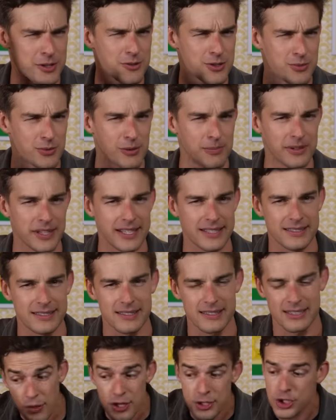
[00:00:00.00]
usual
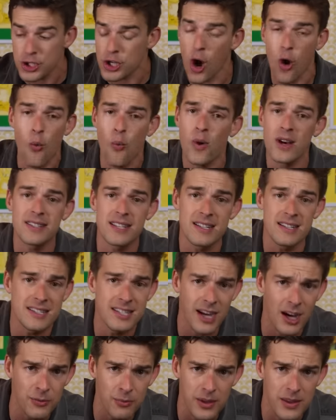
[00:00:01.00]
places. The show wasn't
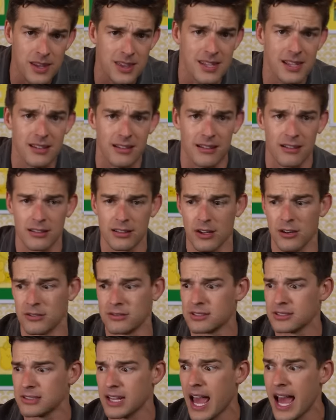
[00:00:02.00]
done when the theater
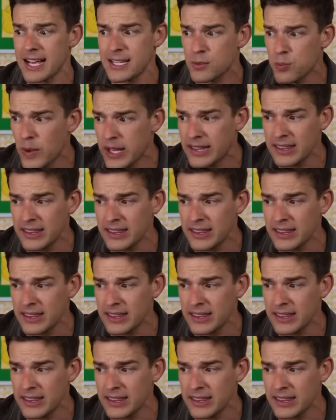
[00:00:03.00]
closed. As we